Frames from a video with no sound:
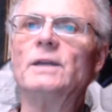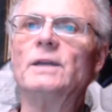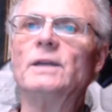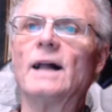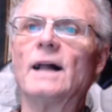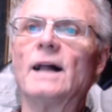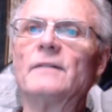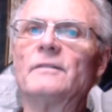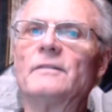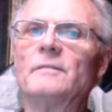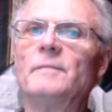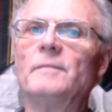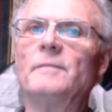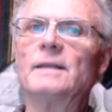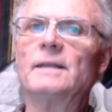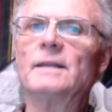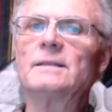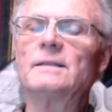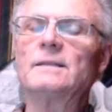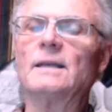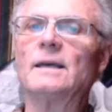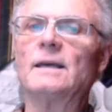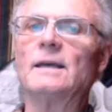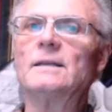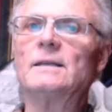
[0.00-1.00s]

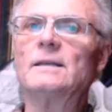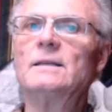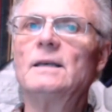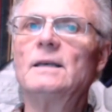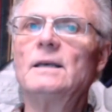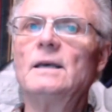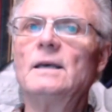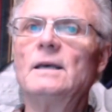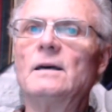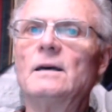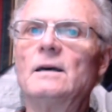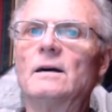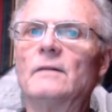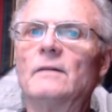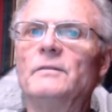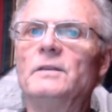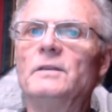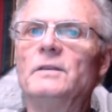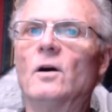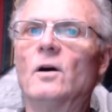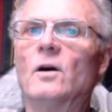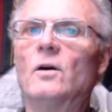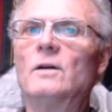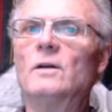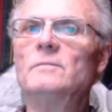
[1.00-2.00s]
alphabet of
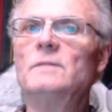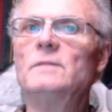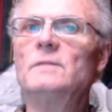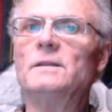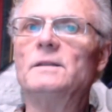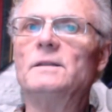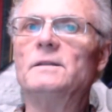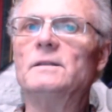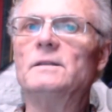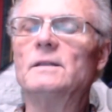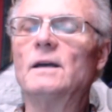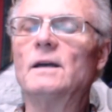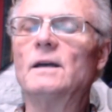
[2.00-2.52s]
the Ogham, and